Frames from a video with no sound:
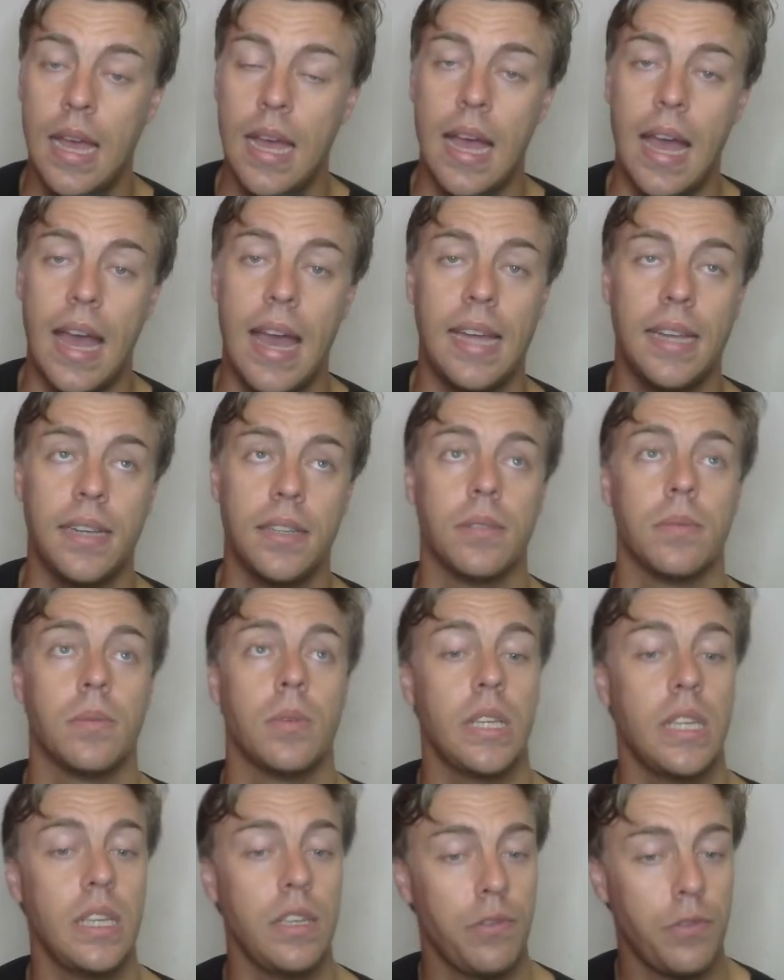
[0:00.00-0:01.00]
and
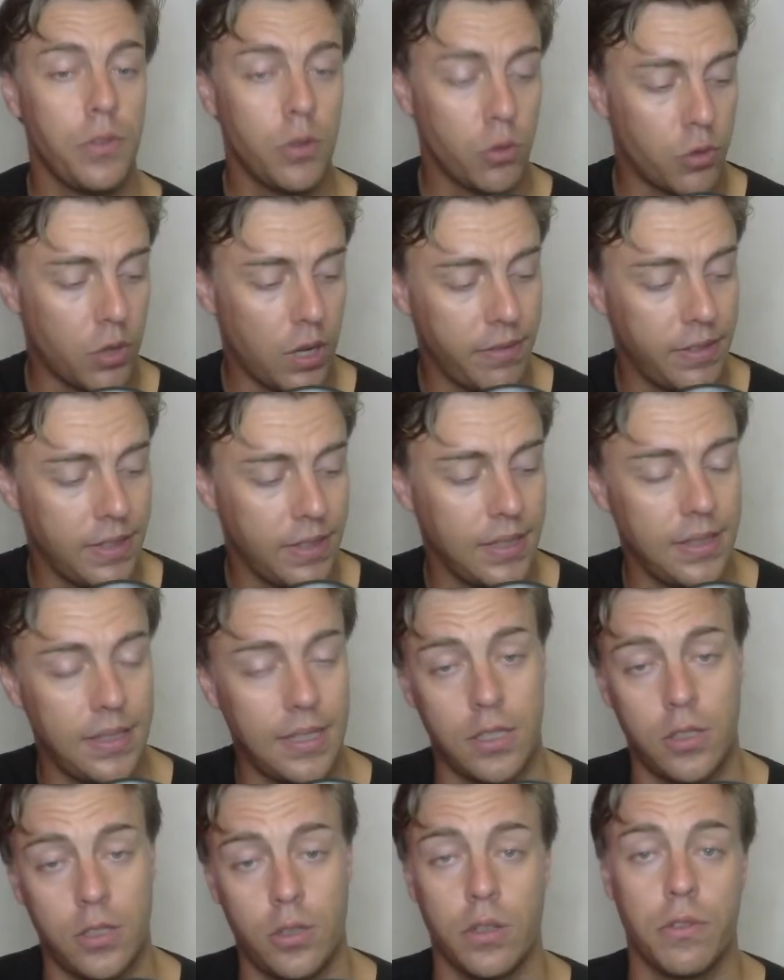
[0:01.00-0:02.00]
if your driver does
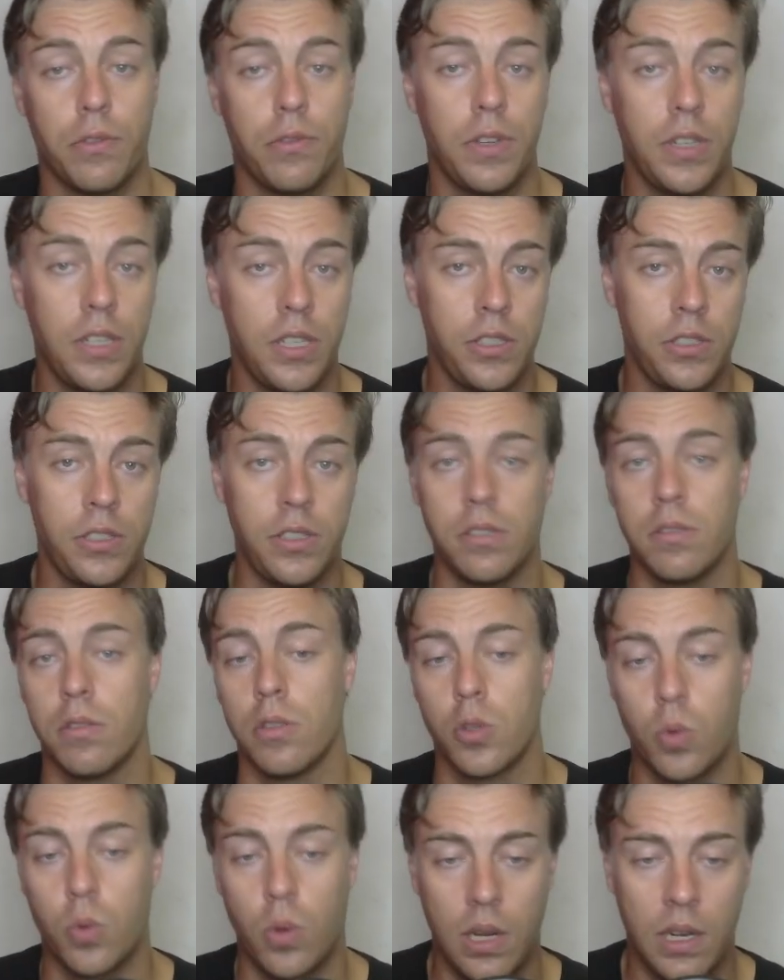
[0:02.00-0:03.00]
not finish, is
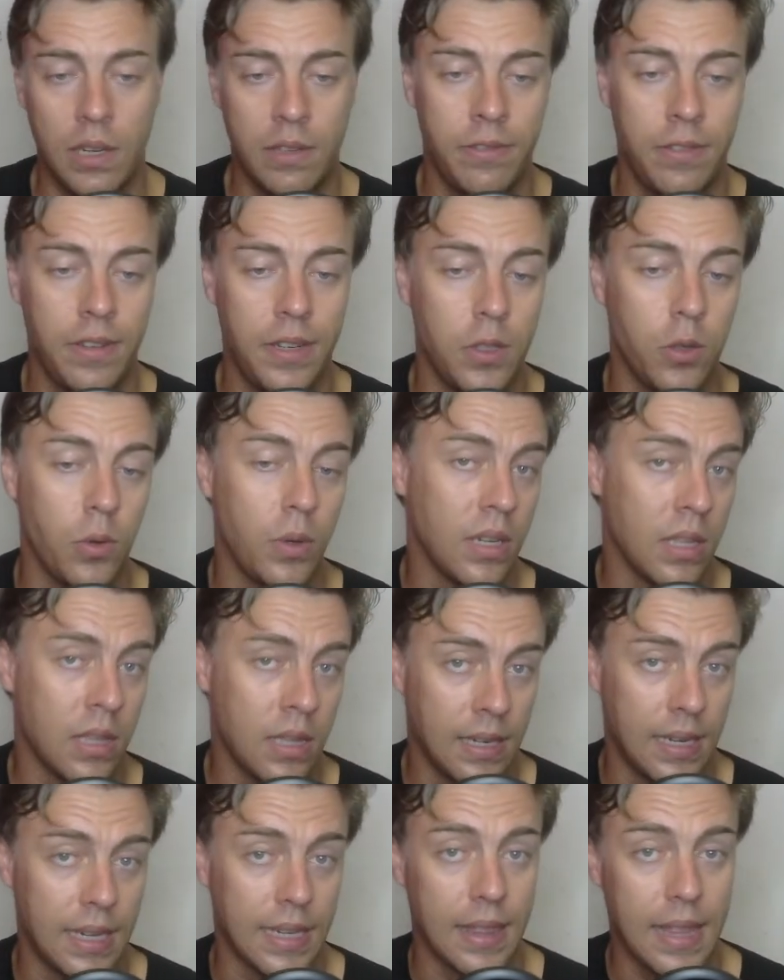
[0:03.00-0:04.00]
disqualified or anything
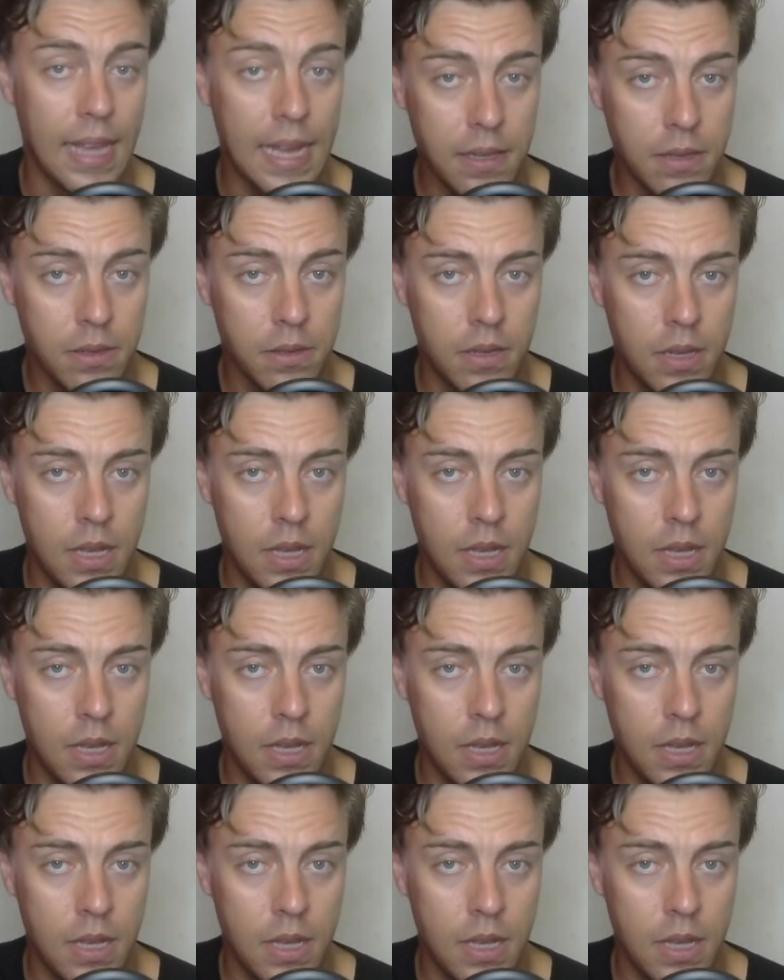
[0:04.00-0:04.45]
like that,